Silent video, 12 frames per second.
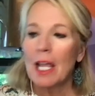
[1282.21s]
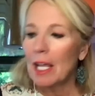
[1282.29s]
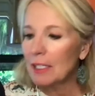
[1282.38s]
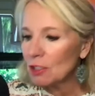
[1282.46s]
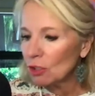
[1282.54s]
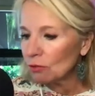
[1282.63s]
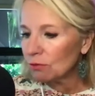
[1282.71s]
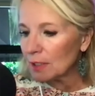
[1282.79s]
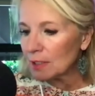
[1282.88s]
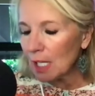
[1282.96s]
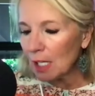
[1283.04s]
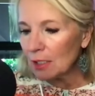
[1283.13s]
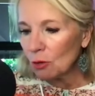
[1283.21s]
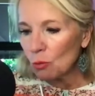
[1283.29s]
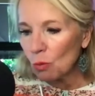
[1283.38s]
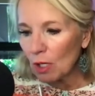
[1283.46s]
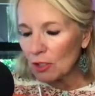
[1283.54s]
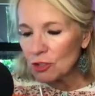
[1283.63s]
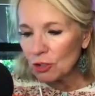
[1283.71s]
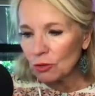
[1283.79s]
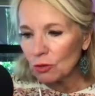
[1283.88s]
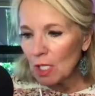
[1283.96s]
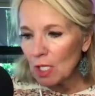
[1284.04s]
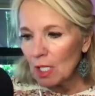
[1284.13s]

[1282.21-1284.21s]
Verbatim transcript: And, you know, friends, I don't want you,